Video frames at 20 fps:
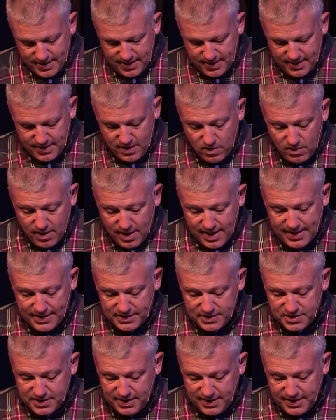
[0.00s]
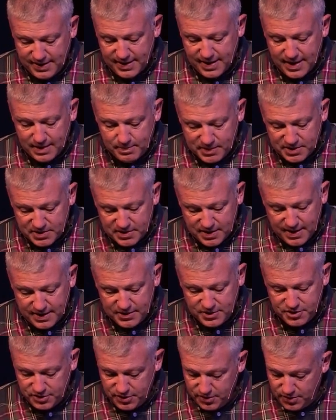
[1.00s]
a God
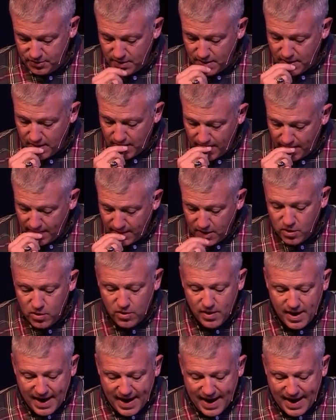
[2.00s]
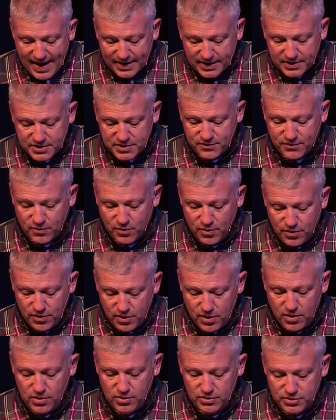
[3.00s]
besides you who acts for
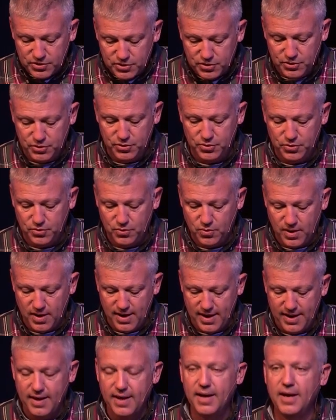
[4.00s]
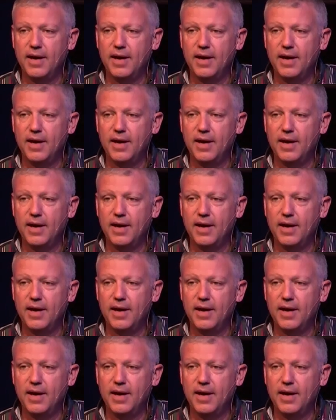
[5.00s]
those who, what?